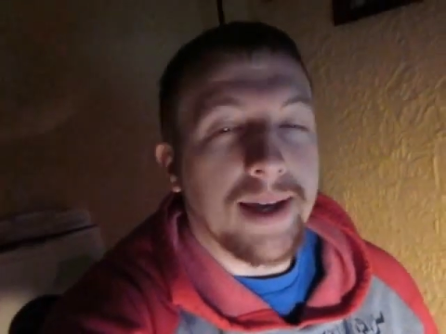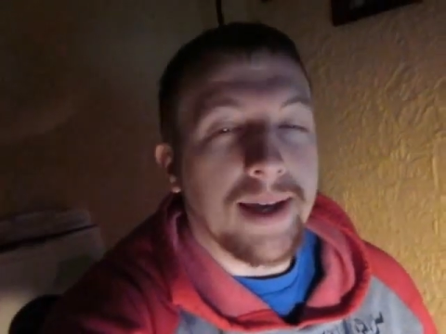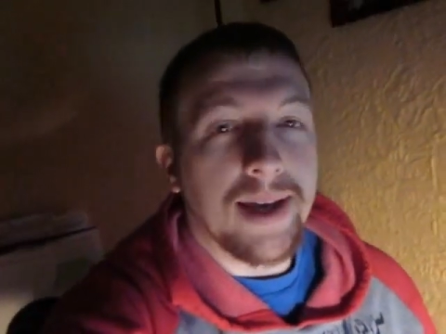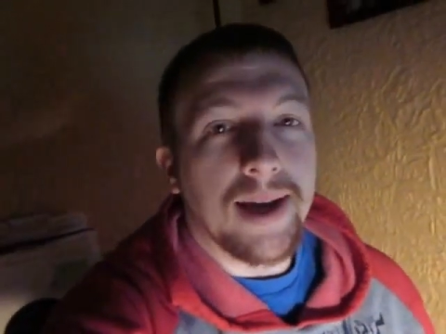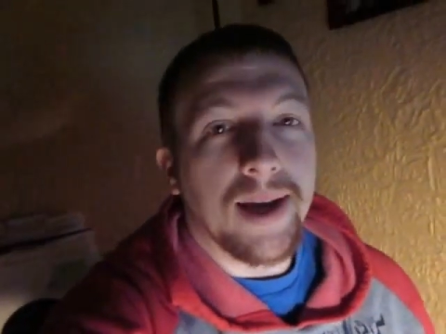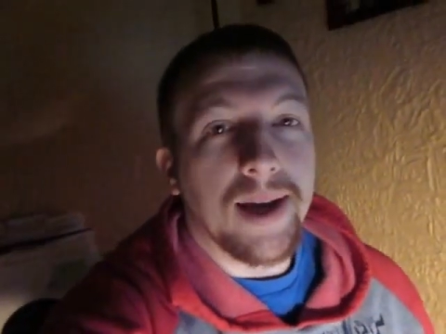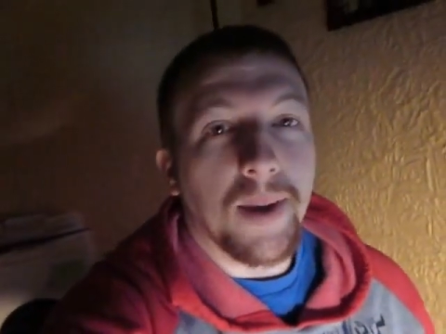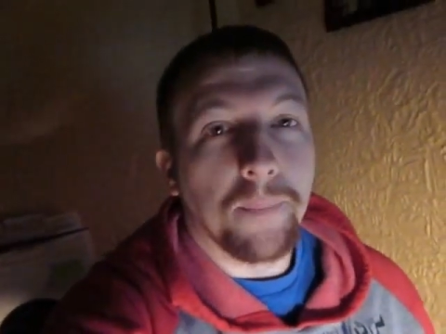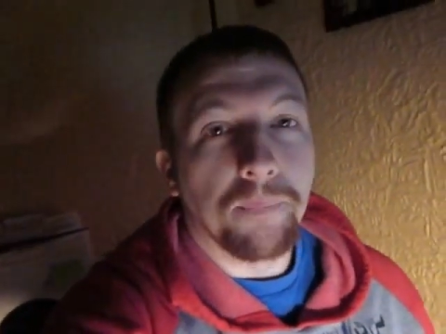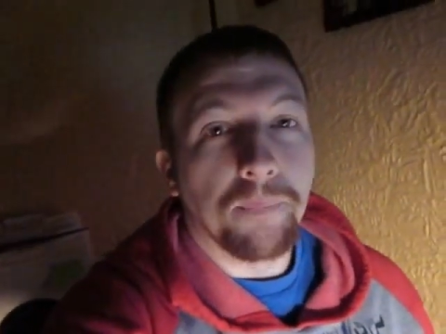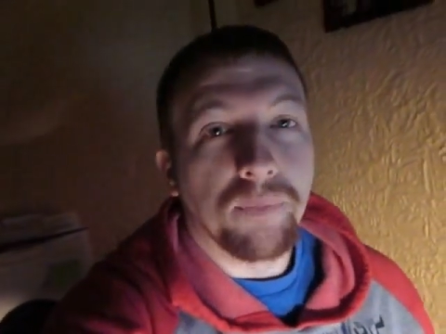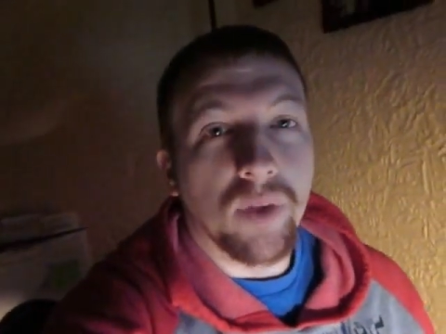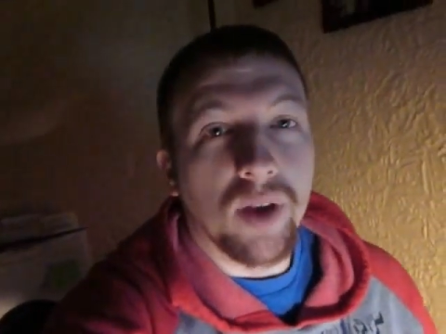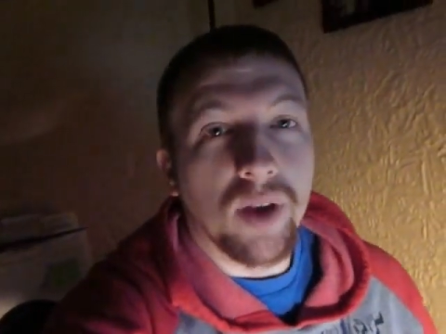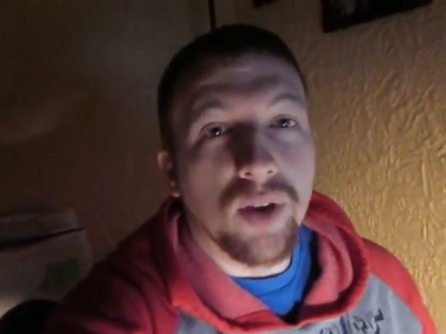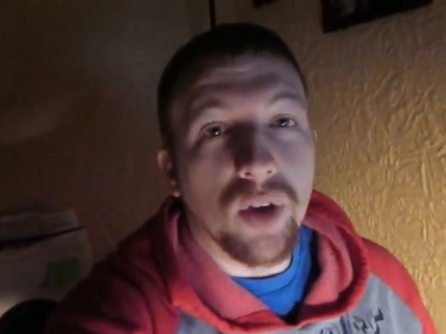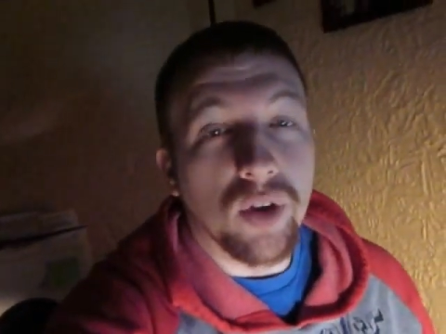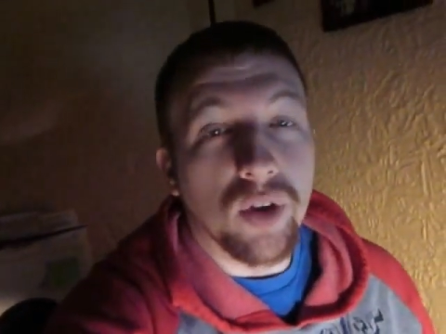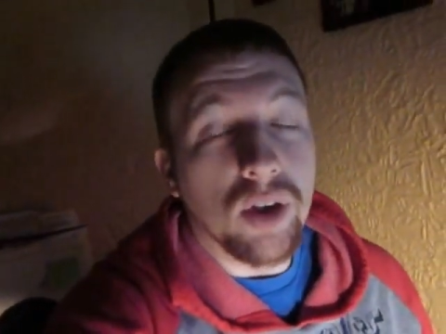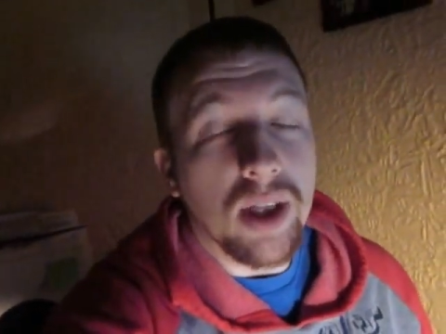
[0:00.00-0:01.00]
So
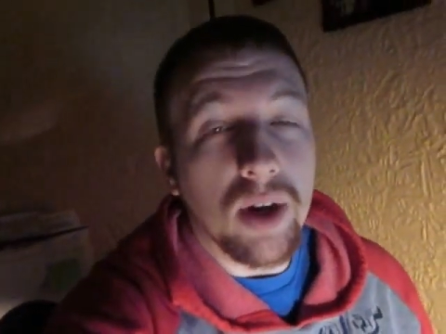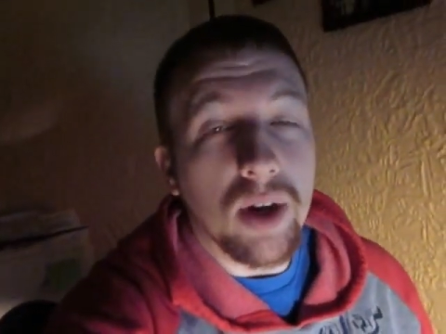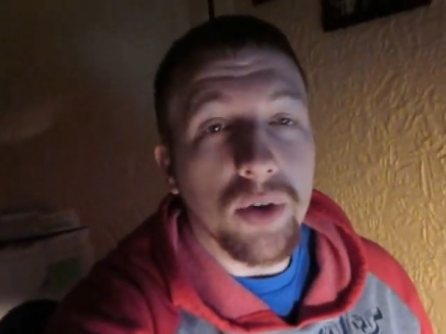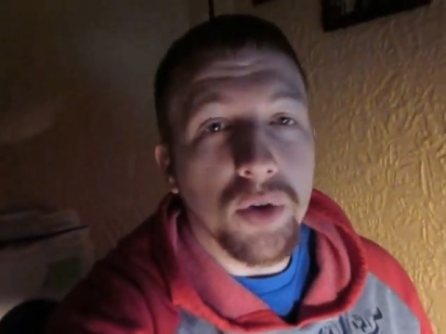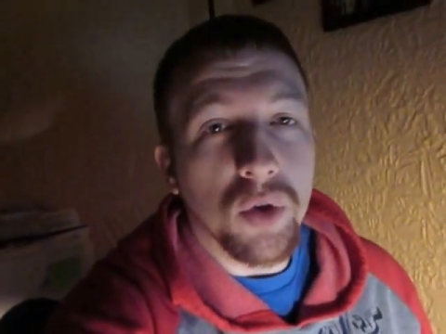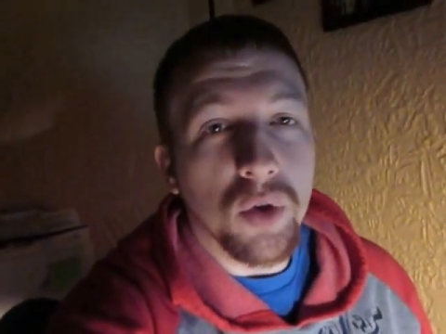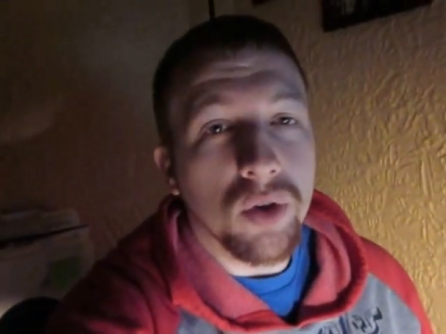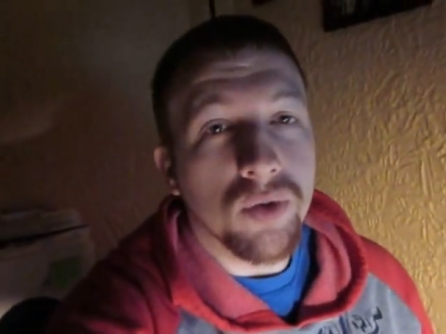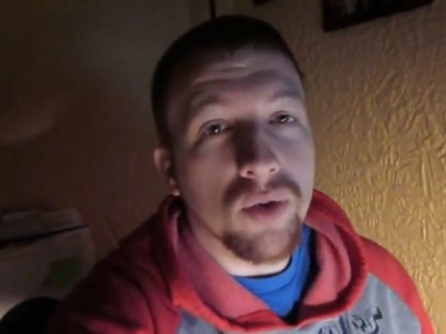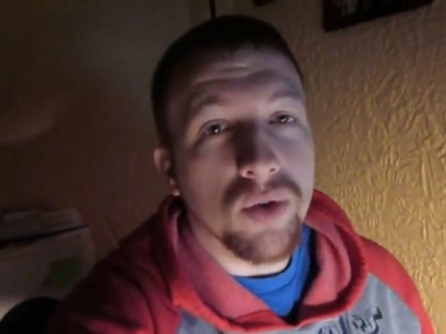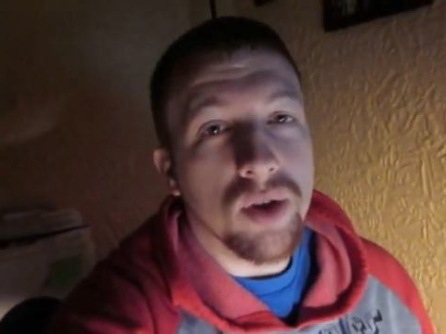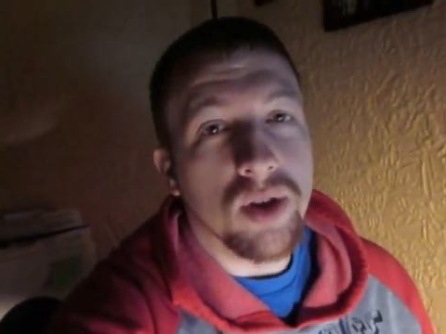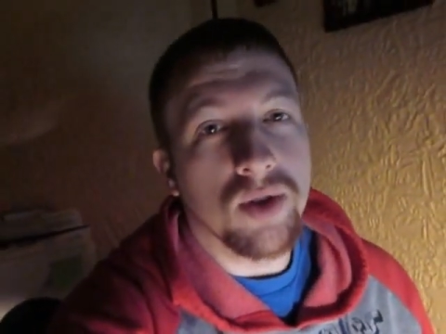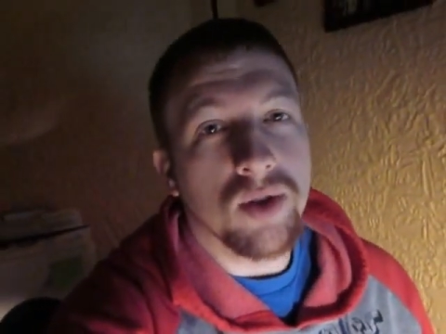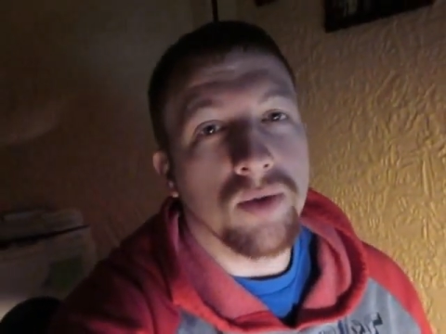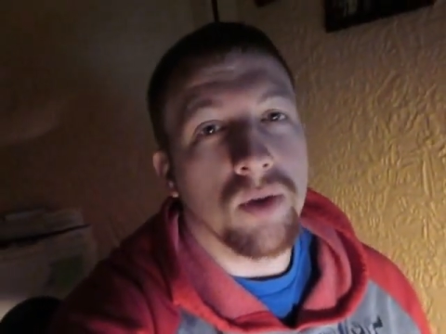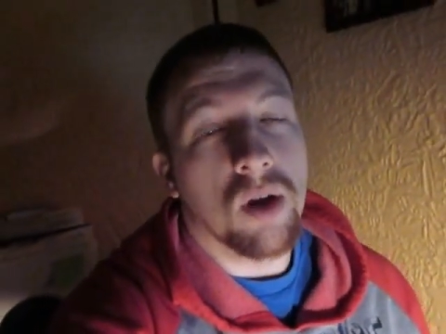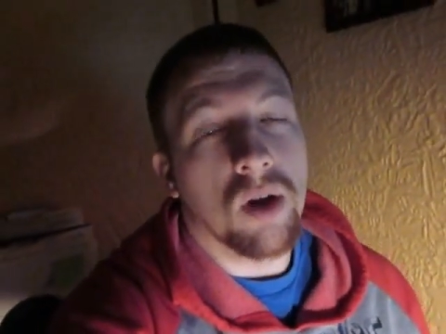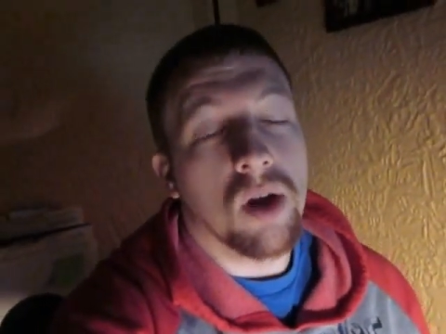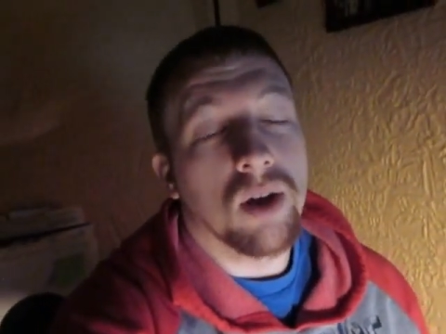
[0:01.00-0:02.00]
I think that'll do it for
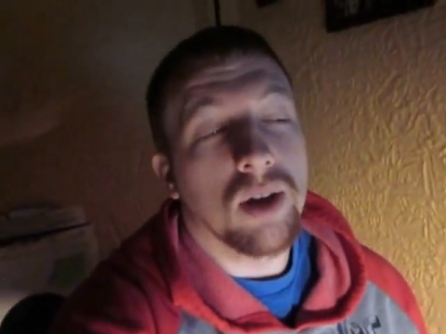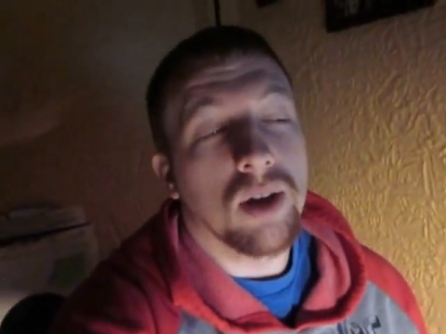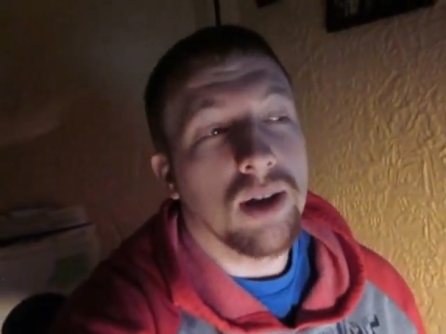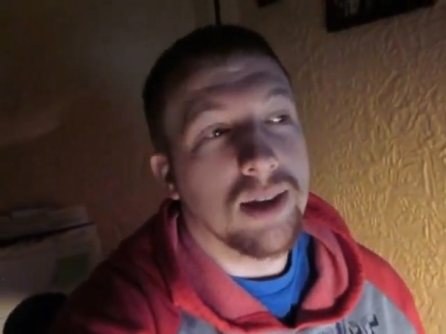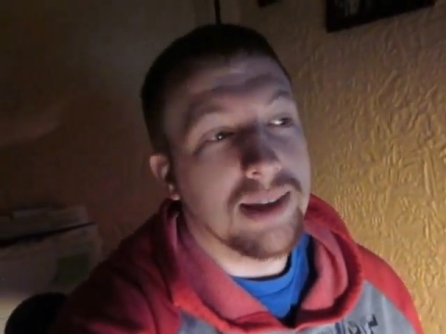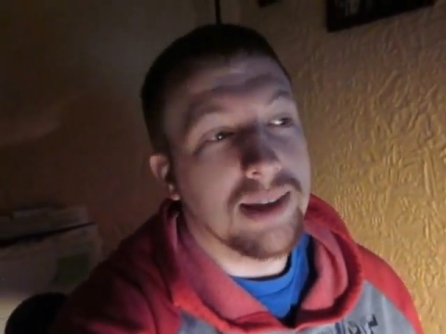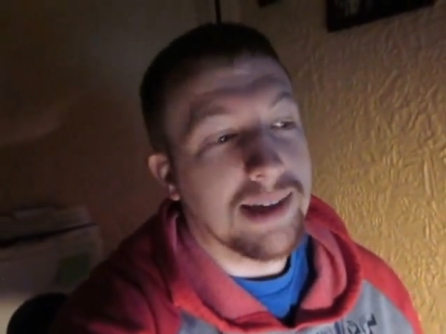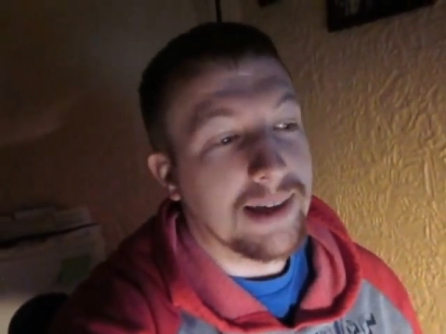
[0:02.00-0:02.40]
this vlog.